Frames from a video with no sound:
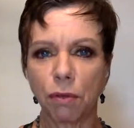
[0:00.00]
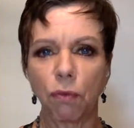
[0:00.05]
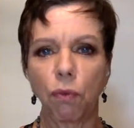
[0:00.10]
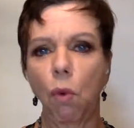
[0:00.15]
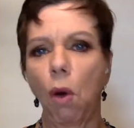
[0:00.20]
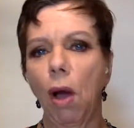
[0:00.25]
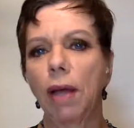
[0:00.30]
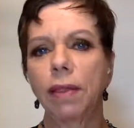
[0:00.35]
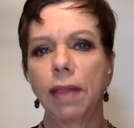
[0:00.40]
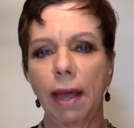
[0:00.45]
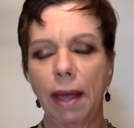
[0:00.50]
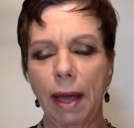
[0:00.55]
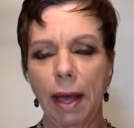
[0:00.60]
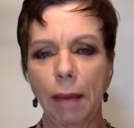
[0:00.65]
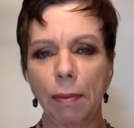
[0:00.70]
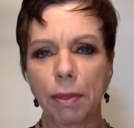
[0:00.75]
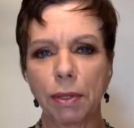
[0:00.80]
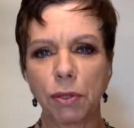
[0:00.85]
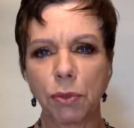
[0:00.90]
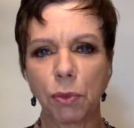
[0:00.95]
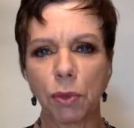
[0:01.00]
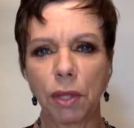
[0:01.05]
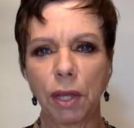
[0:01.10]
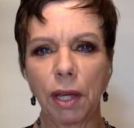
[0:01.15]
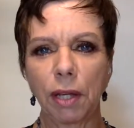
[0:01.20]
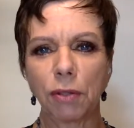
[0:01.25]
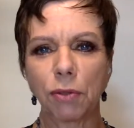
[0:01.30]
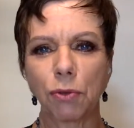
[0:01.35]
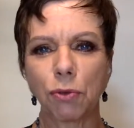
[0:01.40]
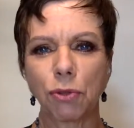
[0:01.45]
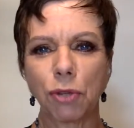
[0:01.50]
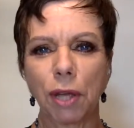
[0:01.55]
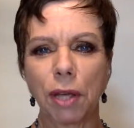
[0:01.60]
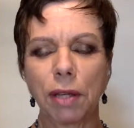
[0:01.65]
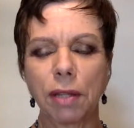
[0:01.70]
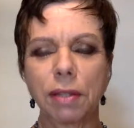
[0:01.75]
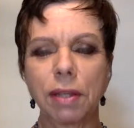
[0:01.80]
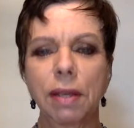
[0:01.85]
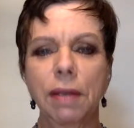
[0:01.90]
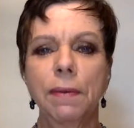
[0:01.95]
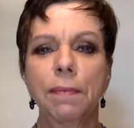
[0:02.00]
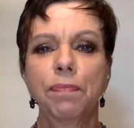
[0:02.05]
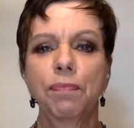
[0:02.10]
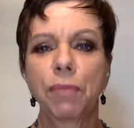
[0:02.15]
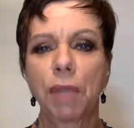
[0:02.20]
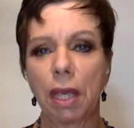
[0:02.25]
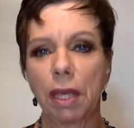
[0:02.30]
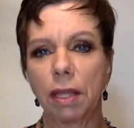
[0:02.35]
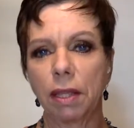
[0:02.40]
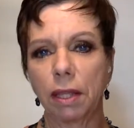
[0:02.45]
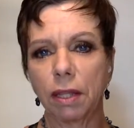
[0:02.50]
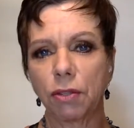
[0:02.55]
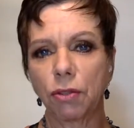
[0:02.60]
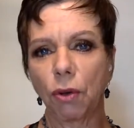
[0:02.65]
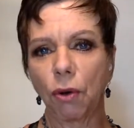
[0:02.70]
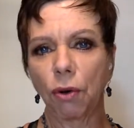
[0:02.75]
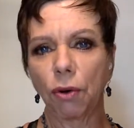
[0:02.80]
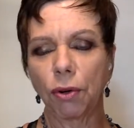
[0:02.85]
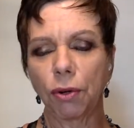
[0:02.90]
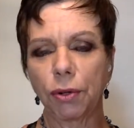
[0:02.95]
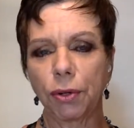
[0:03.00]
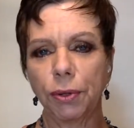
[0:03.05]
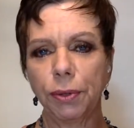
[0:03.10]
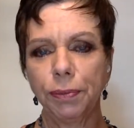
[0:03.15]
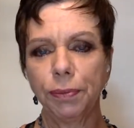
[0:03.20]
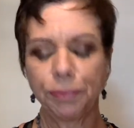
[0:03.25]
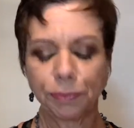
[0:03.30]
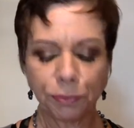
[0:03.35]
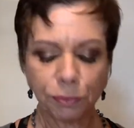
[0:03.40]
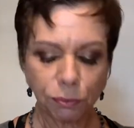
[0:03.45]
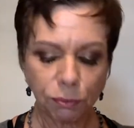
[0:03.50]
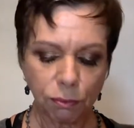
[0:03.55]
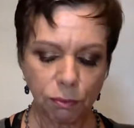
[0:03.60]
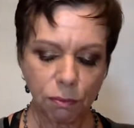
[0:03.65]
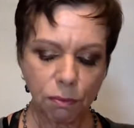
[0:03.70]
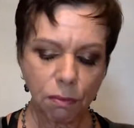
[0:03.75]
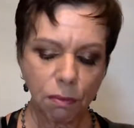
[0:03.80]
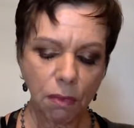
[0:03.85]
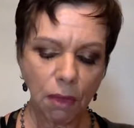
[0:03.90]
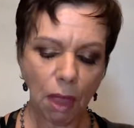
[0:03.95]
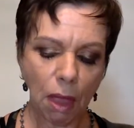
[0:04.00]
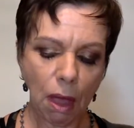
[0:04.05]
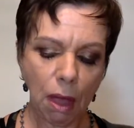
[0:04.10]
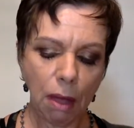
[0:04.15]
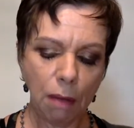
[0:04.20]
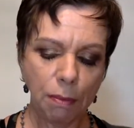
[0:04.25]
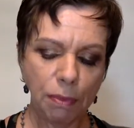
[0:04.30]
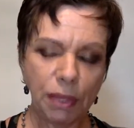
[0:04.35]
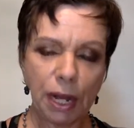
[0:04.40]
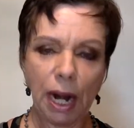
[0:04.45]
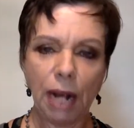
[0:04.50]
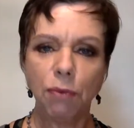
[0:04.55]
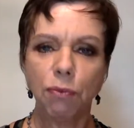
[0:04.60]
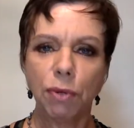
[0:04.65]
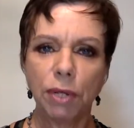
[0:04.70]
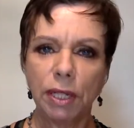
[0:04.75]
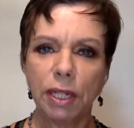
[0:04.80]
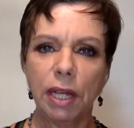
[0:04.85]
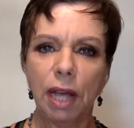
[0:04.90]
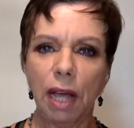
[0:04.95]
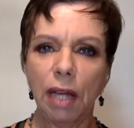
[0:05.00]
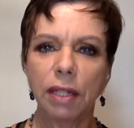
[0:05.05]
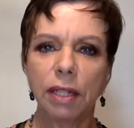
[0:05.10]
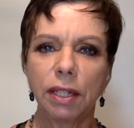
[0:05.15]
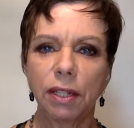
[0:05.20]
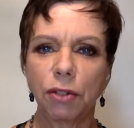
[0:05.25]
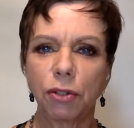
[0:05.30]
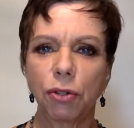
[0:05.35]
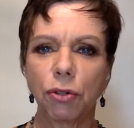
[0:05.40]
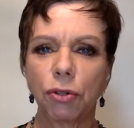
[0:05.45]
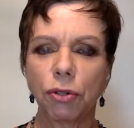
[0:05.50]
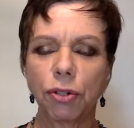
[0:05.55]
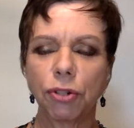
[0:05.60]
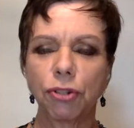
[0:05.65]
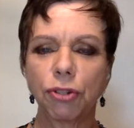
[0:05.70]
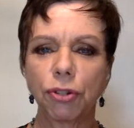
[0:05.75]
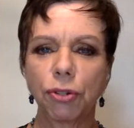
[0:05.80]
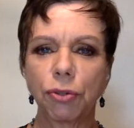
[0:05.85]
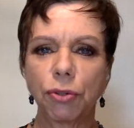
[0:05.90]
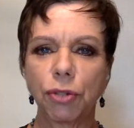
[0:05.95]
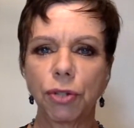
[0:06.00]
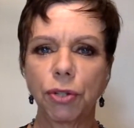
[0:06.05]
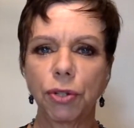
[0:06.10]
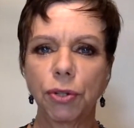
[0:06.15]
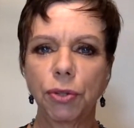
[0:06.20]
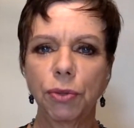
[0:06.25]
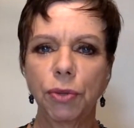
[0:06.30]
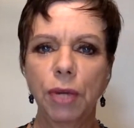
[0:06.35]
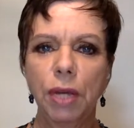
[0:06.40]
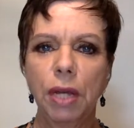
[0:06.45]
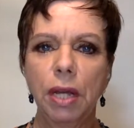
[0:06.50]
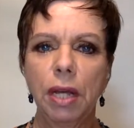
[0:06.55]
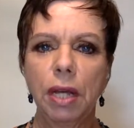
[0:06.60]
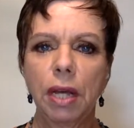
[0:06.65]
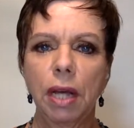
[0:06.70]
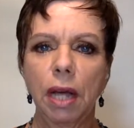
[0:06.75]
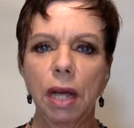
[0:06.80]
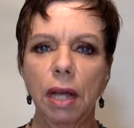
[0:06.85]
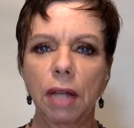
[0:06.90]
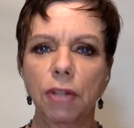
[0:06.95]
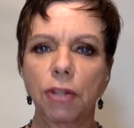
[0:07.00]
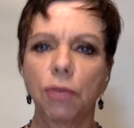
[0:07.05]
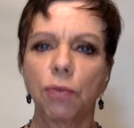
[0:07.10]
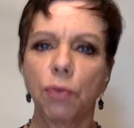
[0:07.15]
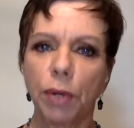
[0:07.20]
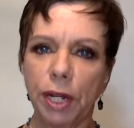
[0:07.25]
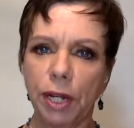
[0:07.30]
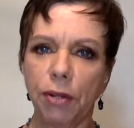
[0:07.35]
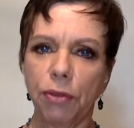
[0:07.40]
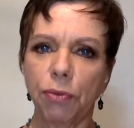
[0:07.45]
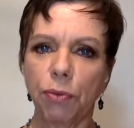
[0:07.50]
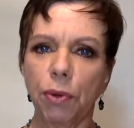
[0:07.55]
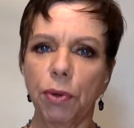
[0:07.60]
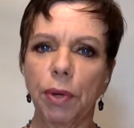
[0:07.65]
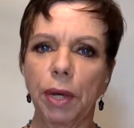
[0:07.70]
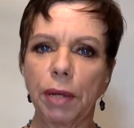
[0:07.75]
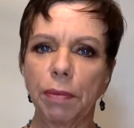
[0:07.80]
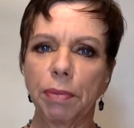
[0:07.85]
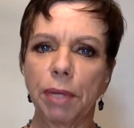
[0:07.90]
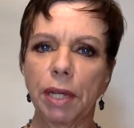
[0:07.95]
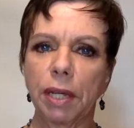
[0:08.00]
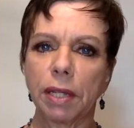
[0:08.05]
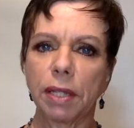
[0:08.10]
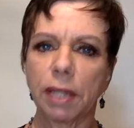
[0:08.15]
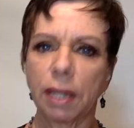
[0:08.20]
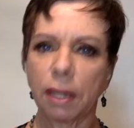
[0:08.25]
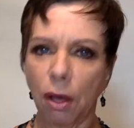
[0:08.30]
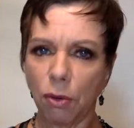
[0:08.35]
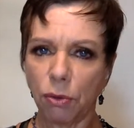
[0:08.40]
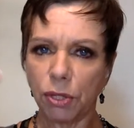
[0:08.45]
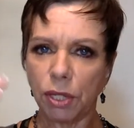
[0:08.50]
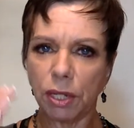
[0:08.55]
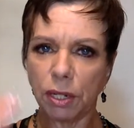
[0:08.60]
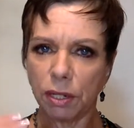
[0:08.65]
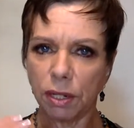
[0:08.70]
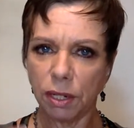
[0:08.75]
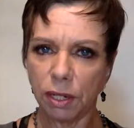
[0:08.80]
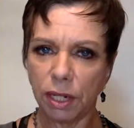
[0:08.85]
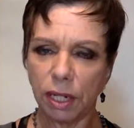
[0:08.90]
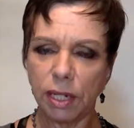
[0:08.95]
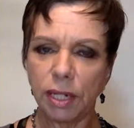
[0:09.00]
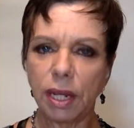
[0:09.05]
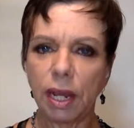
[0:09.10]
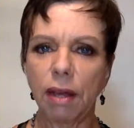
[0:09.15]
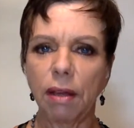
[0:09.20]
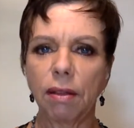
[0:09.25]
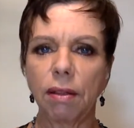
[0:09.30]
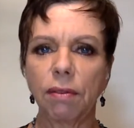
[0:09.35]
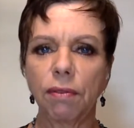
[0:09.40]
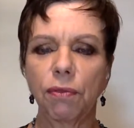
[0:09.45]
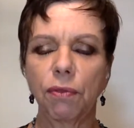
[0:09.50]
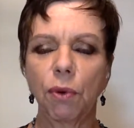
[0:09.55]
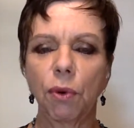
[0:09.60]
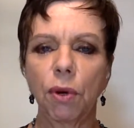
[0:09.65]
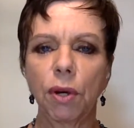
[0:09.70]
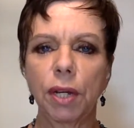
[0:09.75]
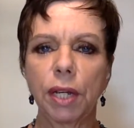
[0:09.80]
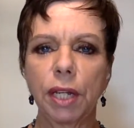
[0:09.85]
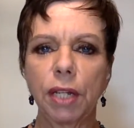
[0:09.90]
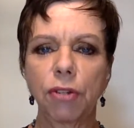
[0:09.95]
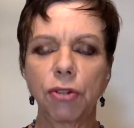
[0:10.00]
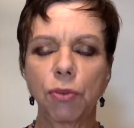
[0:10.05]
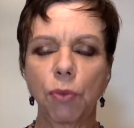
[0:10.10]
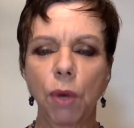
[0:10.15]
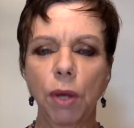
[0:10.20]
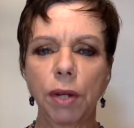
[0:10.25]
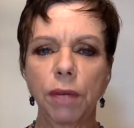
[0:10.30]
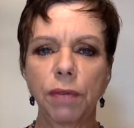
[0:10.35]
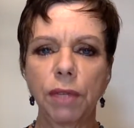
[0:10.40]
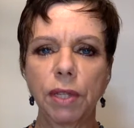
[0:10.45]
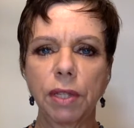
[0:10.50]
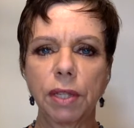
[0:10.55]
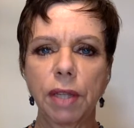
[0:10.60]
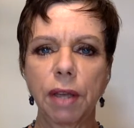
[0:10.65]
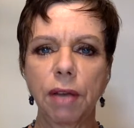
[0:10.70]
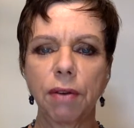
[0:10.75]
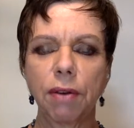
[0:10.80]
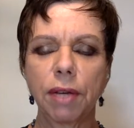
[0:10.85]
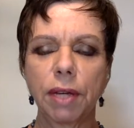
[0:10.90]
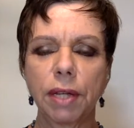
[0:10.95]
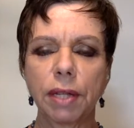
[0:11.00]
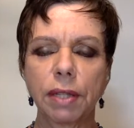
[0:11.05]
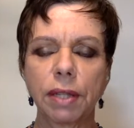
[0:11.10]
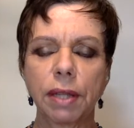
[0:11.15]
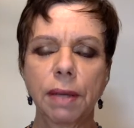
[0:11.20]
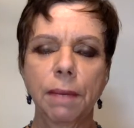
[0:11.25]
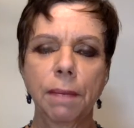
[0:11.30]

of why that happens with exercise in this article. That I really highly encourage you to read through it, because it goes into detail for each one of these areas.